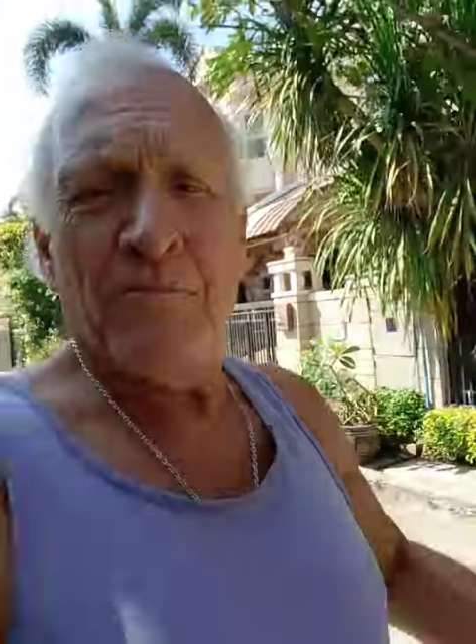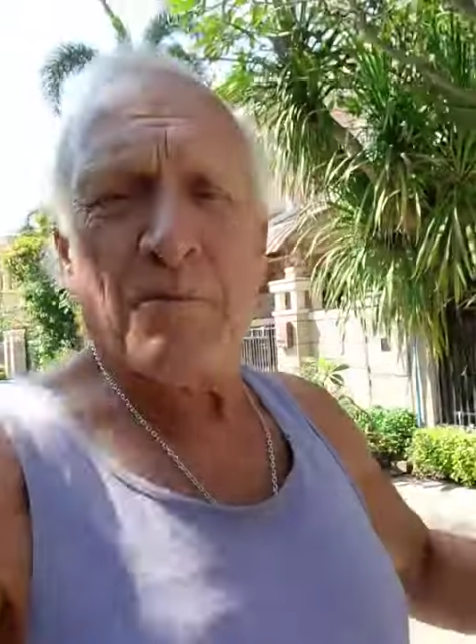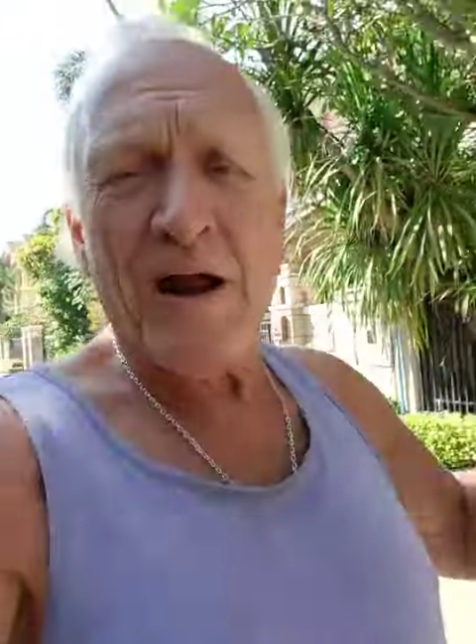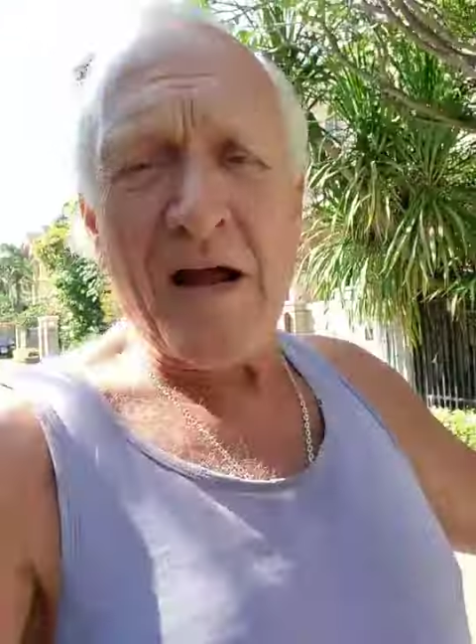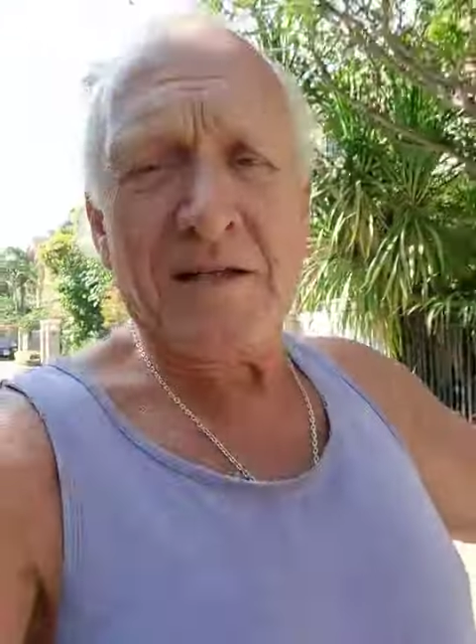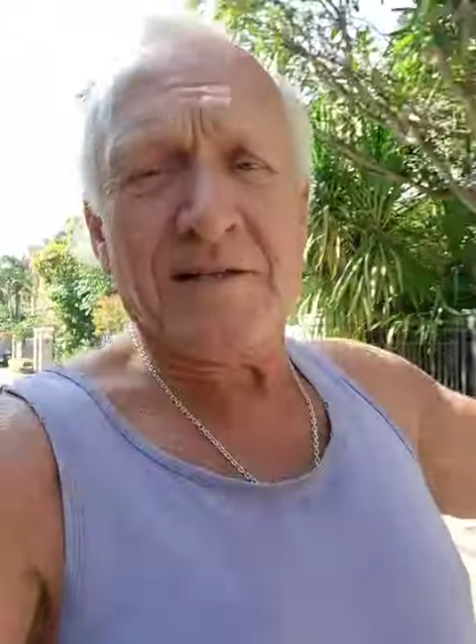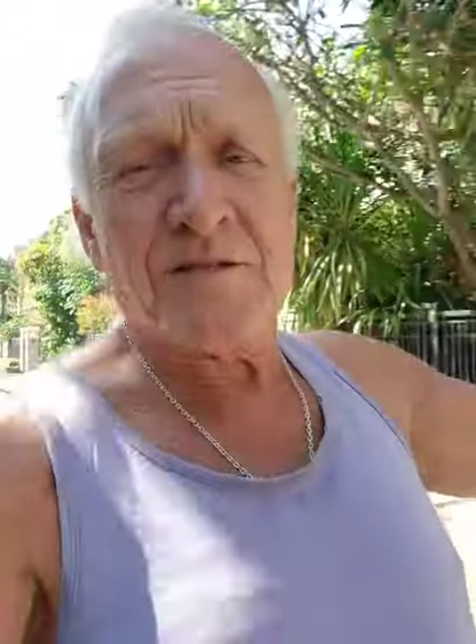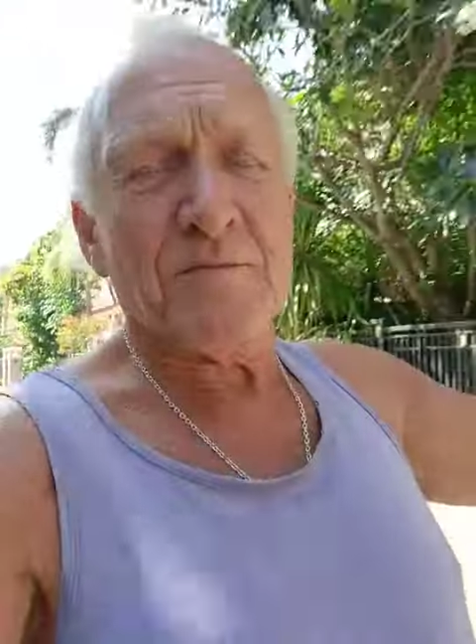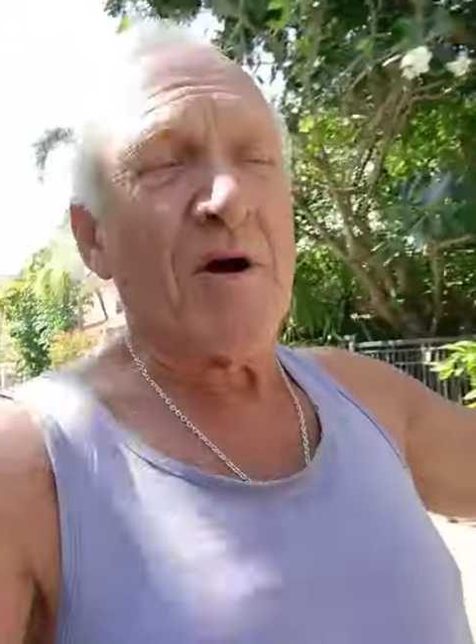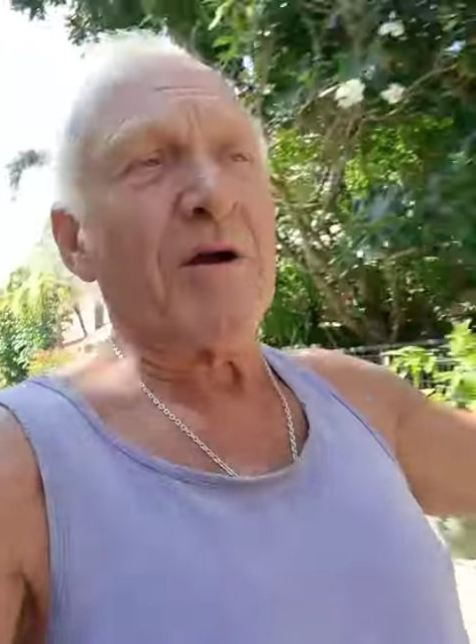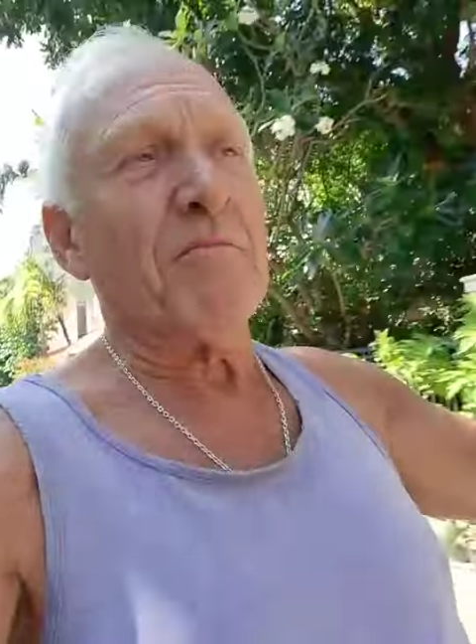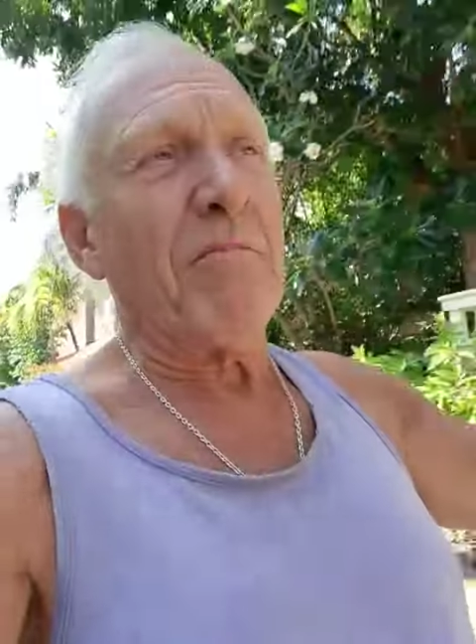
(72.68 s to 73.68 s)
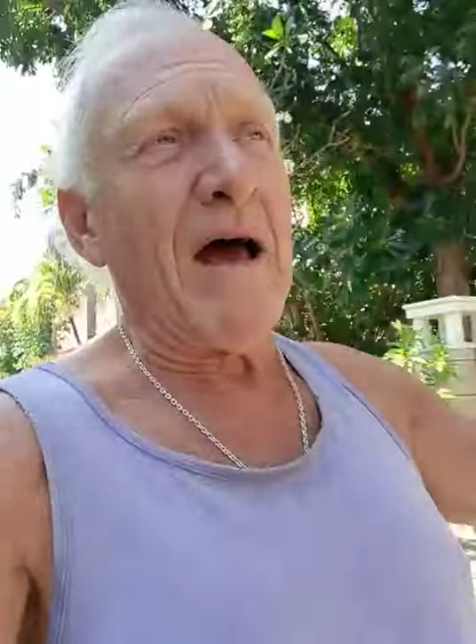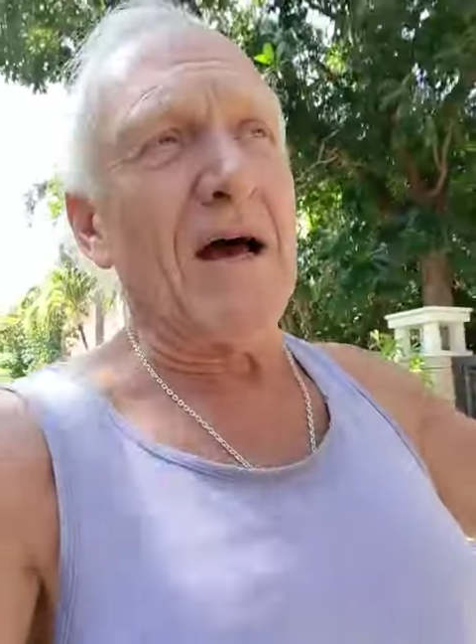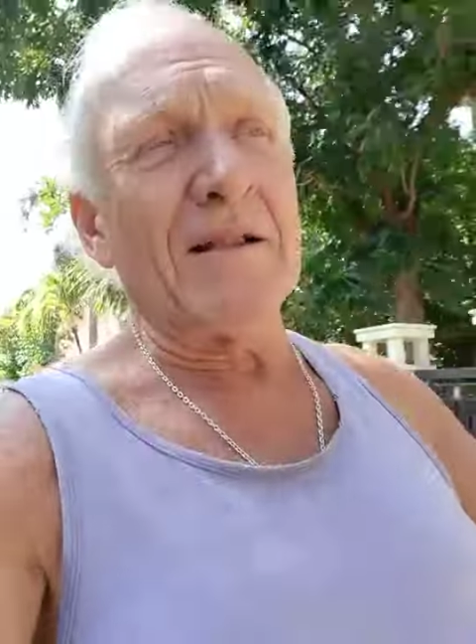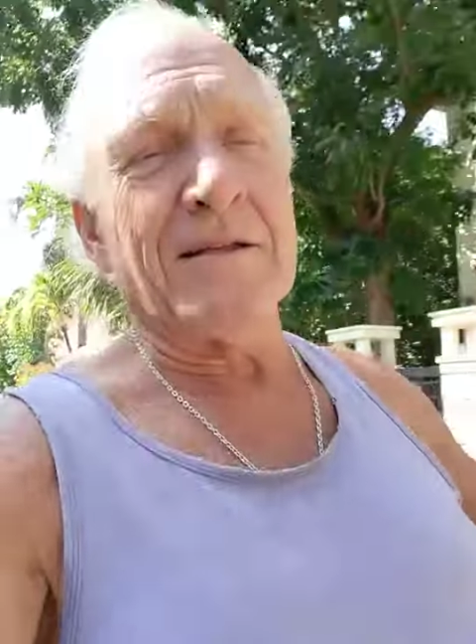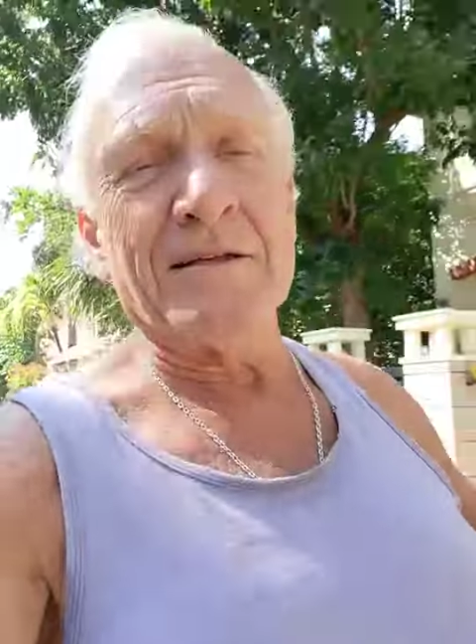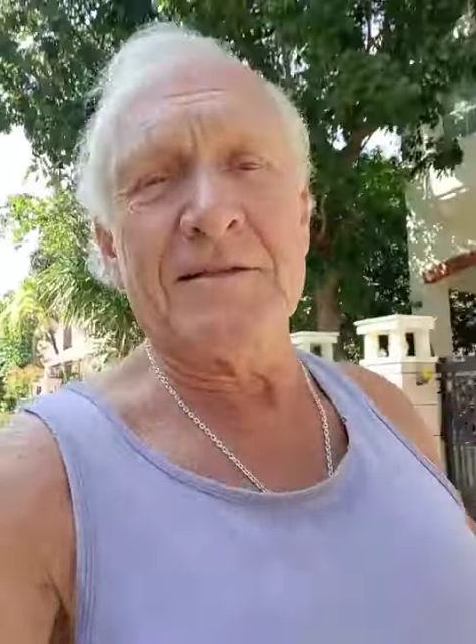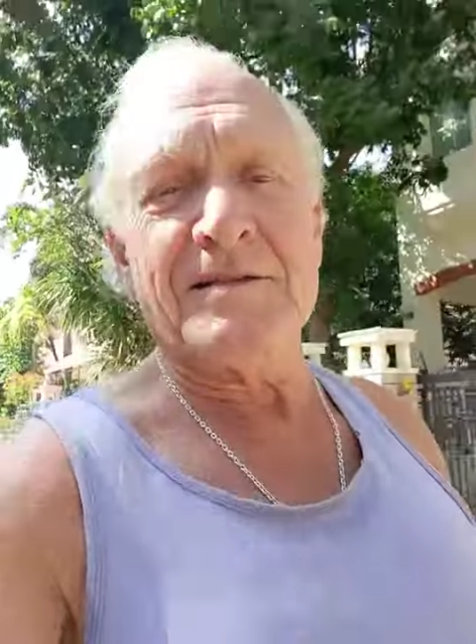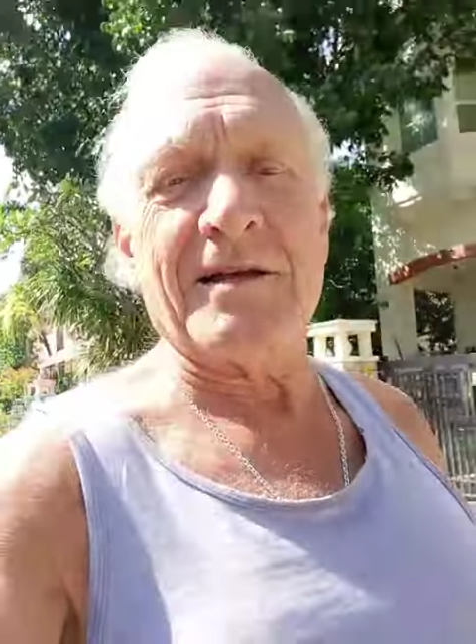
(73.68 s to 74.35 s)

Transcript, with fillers: Practice my balance,